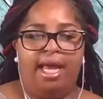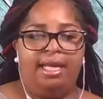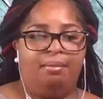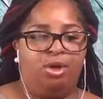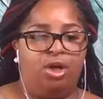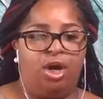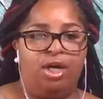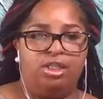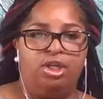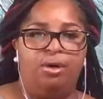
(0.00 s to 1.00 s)
And I'm going to
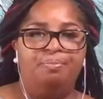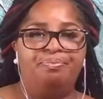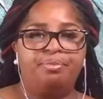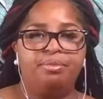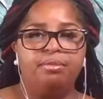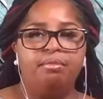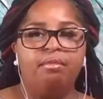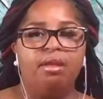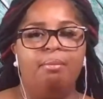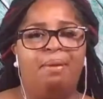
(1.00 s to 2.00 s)
also
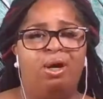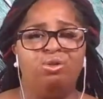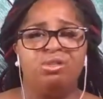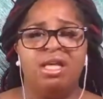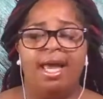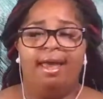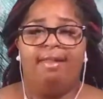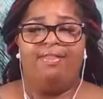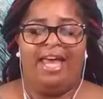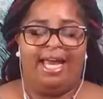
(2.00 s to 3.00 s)
post
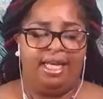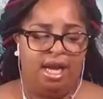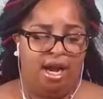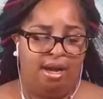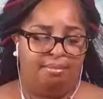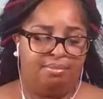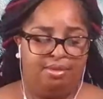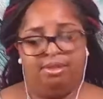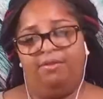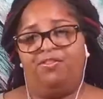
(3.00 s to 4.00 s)
that
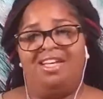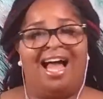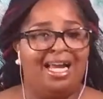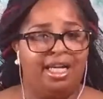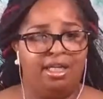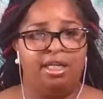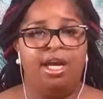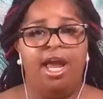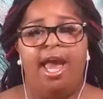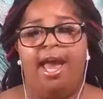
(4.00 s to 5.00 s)
the
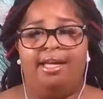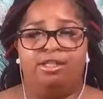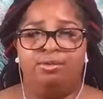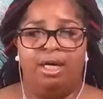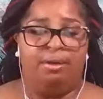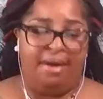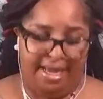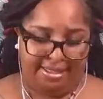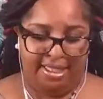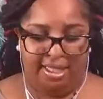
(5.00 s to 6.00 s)
flyer as well
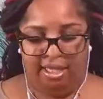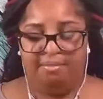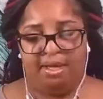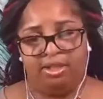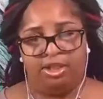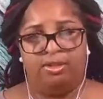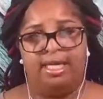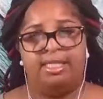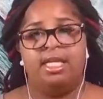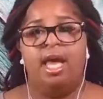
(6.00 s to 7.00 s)
as the email
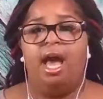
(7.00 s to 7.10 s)
address.